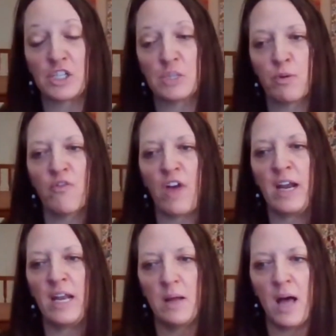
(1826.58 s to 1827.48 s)

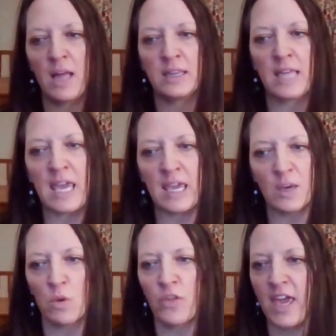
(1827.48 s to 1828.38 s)
provide a link
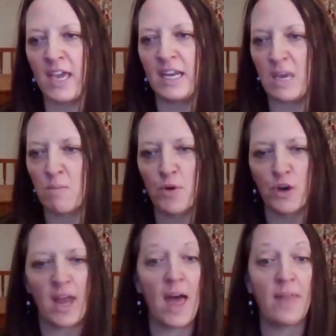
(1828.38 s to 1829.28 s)
where they can input,
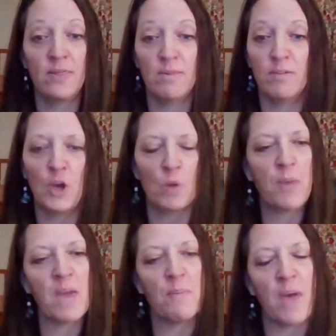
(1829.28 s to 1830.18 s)

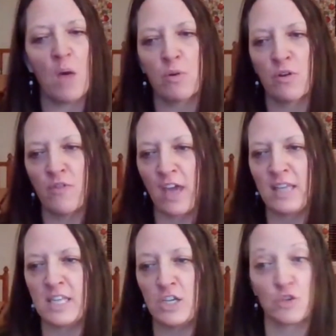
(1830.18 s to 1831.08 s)
PayPal
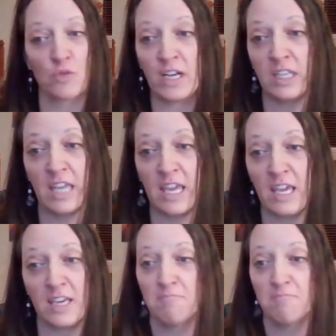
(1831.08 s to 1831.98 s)
provides a direct link.
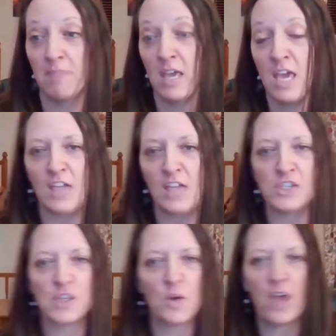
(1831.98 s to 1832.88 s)
And
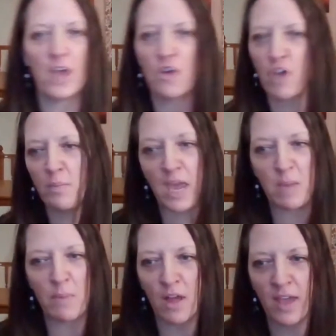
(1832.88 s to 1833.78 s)
so they create a
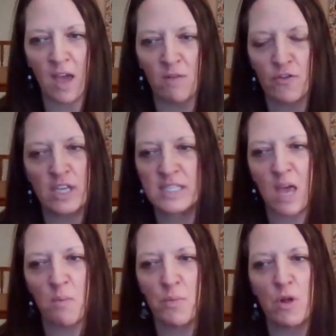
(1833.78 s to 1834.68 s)
PayPal account, for
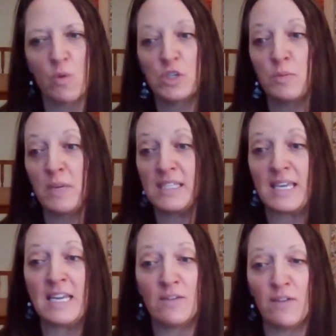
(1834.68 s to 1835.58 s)
example, which means
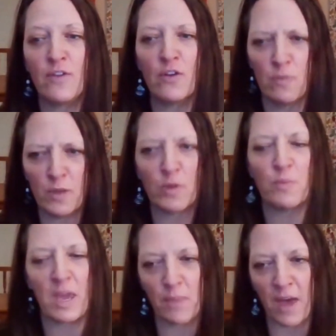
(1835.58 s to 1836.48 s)
if you're familiar with
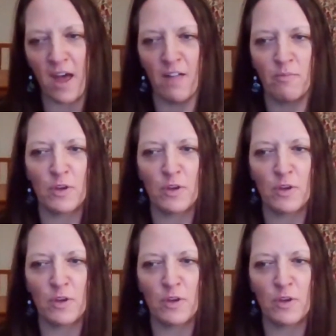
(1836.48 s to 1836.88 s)
PayPal, those